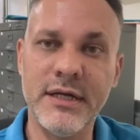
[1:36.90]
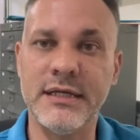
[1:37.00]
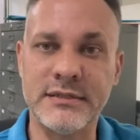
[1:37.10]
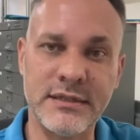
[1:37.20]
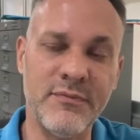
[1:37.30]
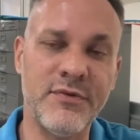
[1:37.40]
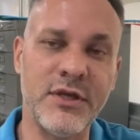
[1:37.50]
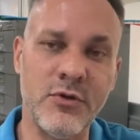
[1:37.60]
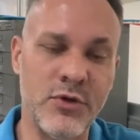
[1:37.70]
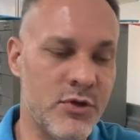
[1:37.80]
is something
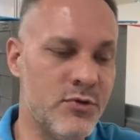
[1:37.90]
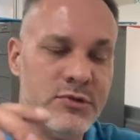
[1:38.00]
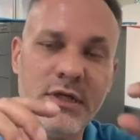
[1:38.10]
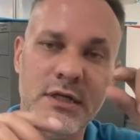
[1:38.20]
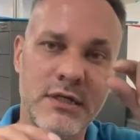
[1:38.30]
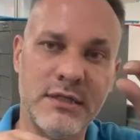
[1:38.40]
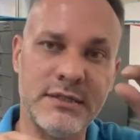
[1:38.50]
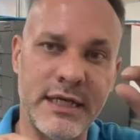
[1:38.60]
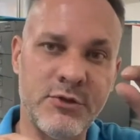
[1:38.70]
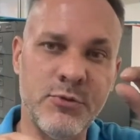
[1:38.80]
you use,
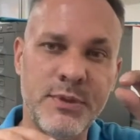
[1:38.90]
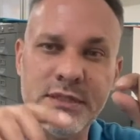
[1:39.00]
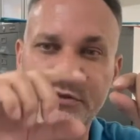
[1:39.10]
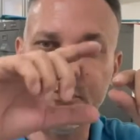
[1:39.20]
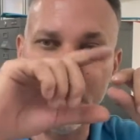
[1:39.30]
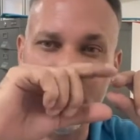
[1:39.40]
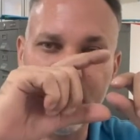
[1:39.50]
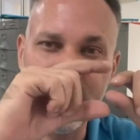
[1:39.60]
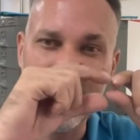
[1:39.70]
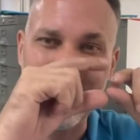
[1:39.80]
take 2 pieces of
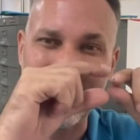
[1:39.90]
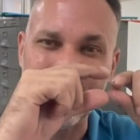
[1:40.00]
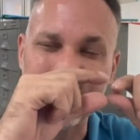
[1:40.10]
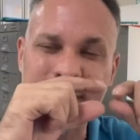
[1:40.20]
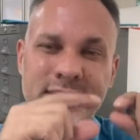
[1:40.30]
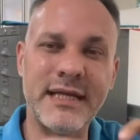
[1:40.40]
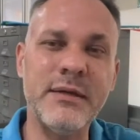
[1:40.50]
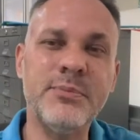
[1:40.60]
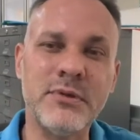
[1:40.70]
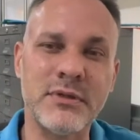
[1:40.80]
paper and you
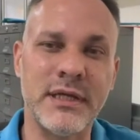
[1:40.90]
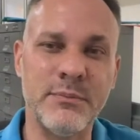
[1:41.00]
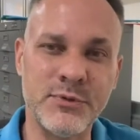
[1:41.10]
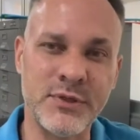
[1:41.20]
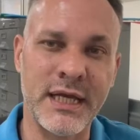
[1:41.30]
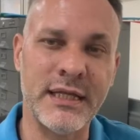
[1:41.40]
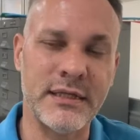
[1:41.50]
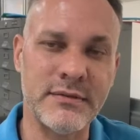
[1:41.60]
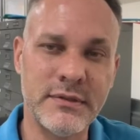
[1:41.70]
staple them together.